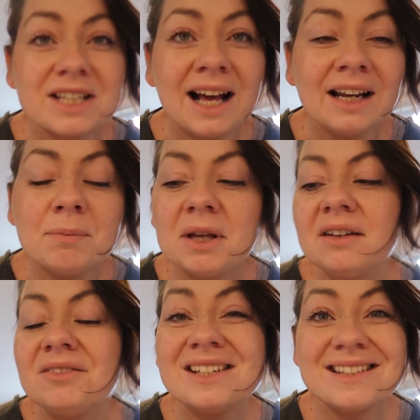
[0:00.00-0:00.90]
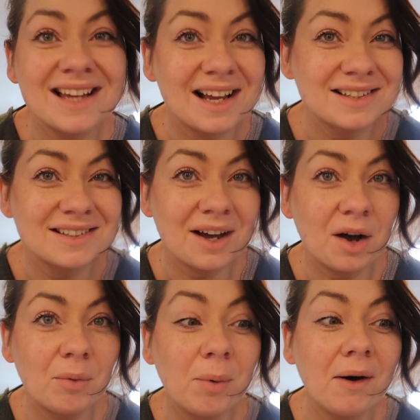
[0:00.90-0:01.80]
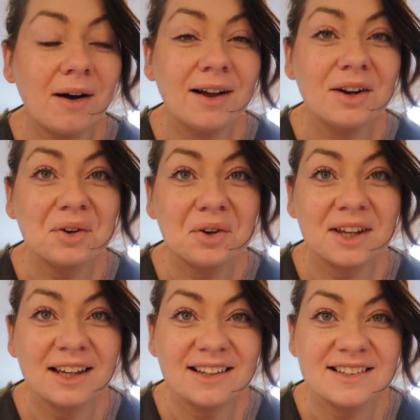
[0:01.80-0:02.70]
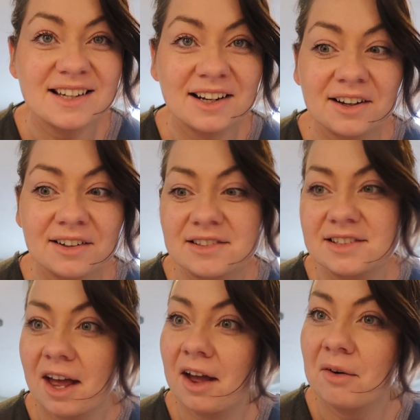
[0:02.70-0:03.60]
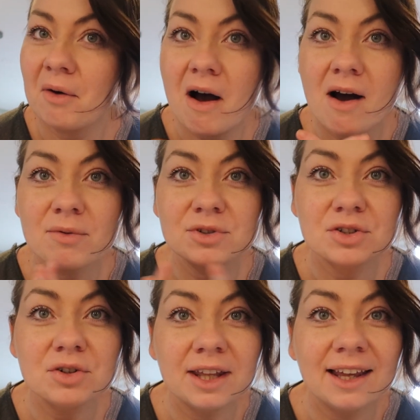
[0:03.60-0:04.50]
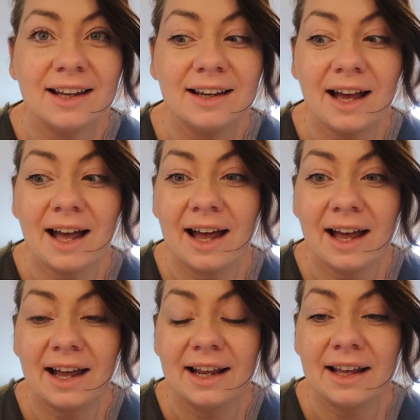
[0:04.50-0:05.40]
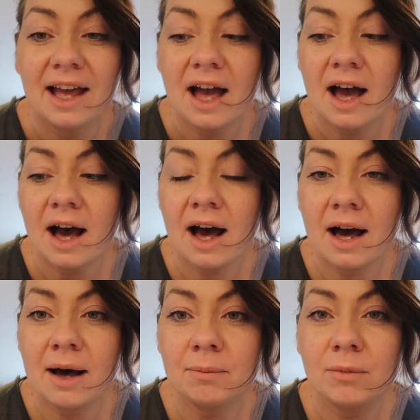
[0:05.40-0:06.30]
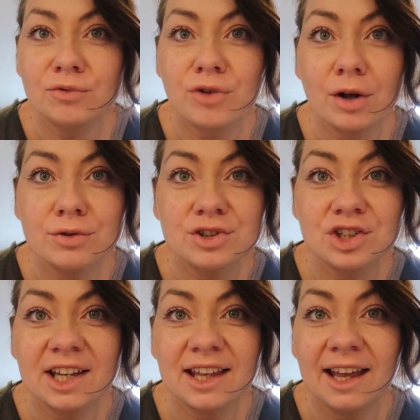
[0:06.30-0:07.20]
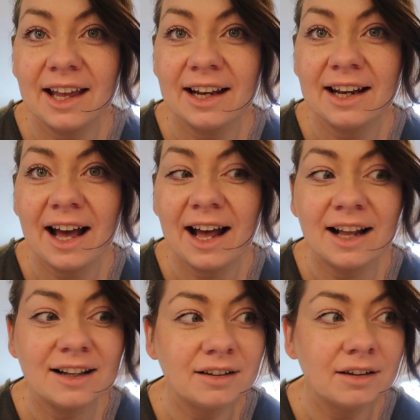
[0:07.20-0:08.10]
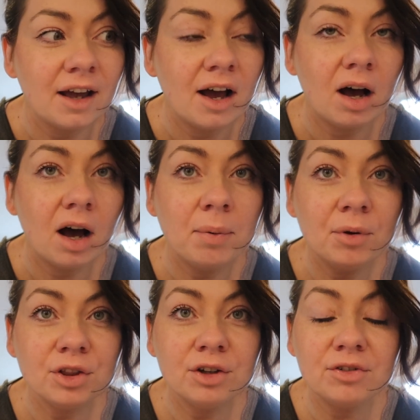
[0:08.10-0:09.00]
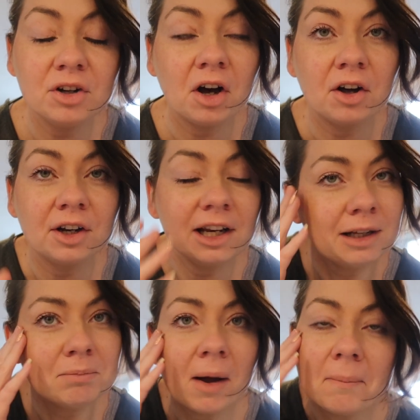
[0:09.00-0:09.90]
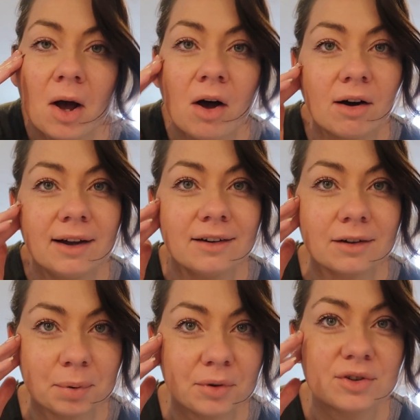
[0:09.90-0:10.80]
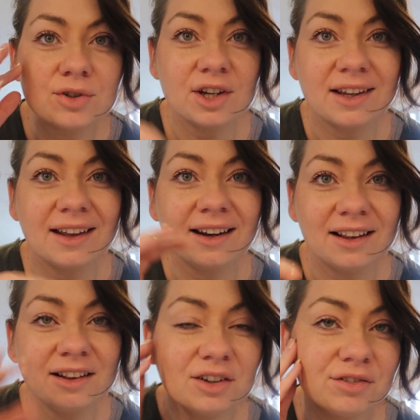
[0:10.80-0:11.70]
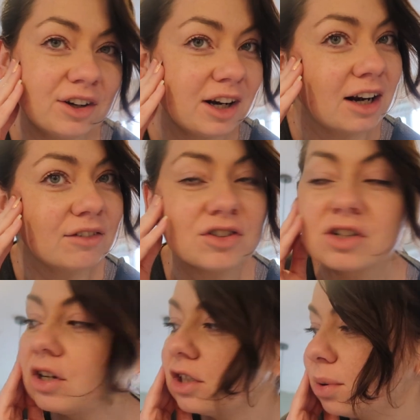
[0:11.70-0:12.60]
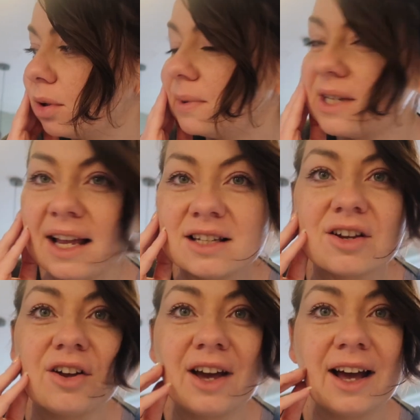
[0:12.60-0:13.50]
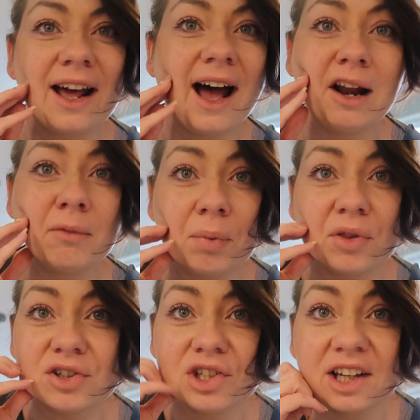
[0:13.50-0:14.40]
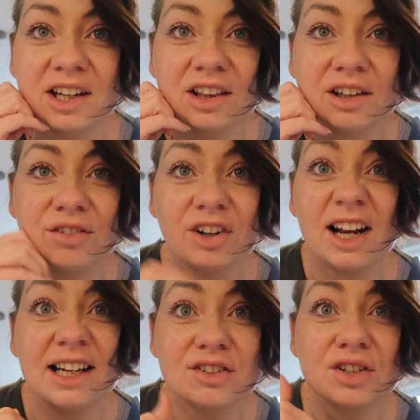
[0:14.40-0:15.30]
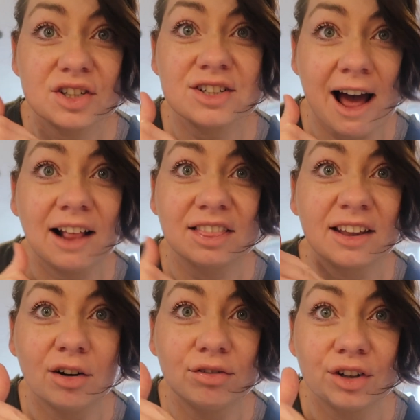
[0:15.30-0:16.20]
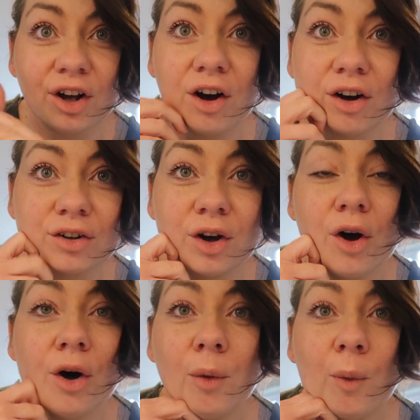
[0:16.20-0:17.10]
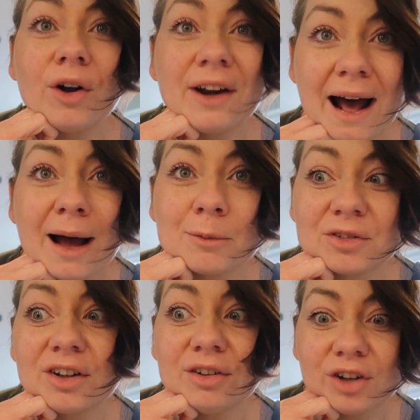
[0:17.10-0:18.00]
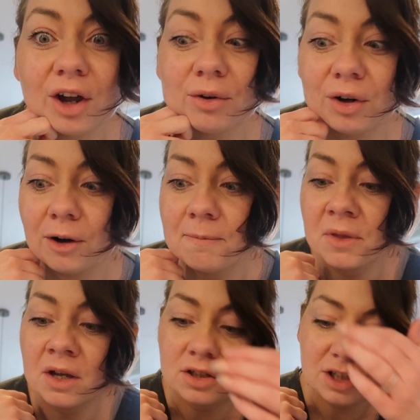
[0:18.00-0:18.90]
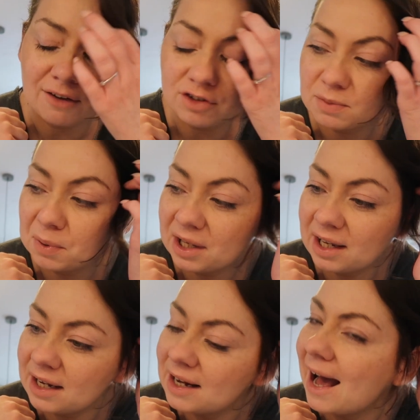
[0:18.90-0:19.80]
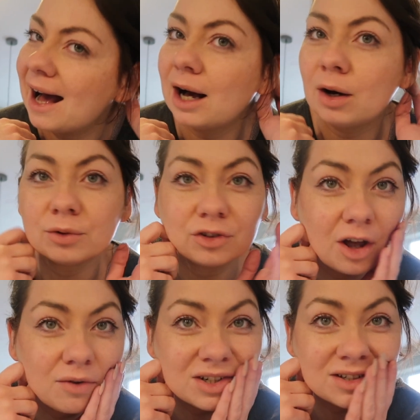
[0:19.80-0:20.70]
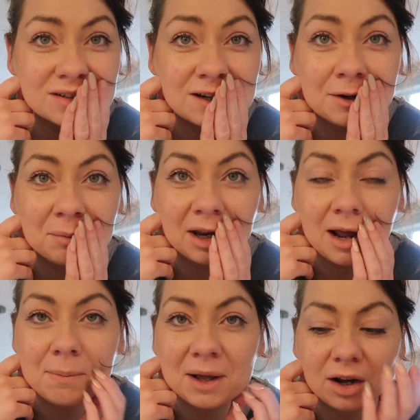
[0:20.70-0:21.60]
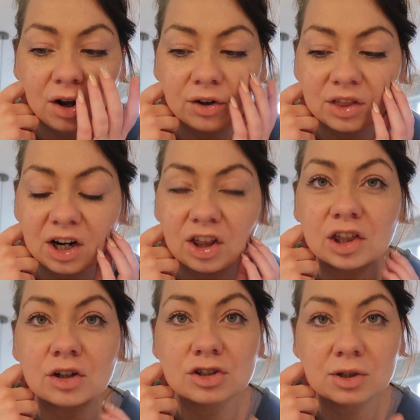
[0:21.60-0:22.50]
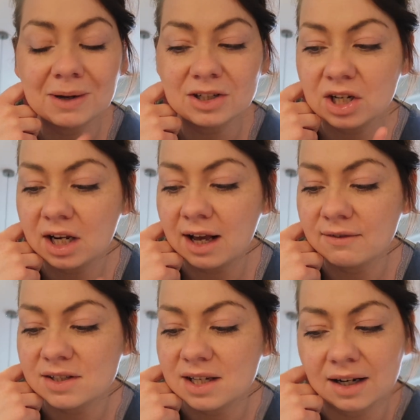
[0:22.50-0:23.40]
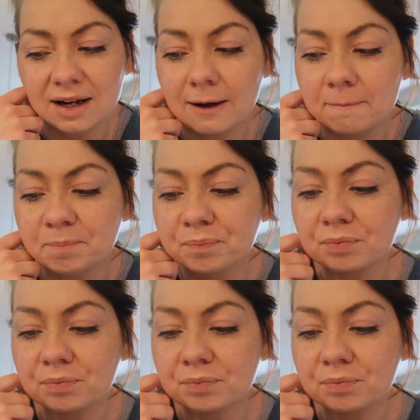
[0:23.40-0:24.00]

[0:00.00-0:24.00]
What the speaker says: had a bit of a disaster while cooking dinner. So I was cooking a roast chicken and I put the oven on, and in my mind I've put the chicken in the oven and I've just gone to put the potatoes on, and I haven't put the chicken in the oven. I literally just had the oven on. What an absolute donut. So I've just put it in now, so dinner's gonna be a bit longer than I thought, so I'm actually gonna have a snack now.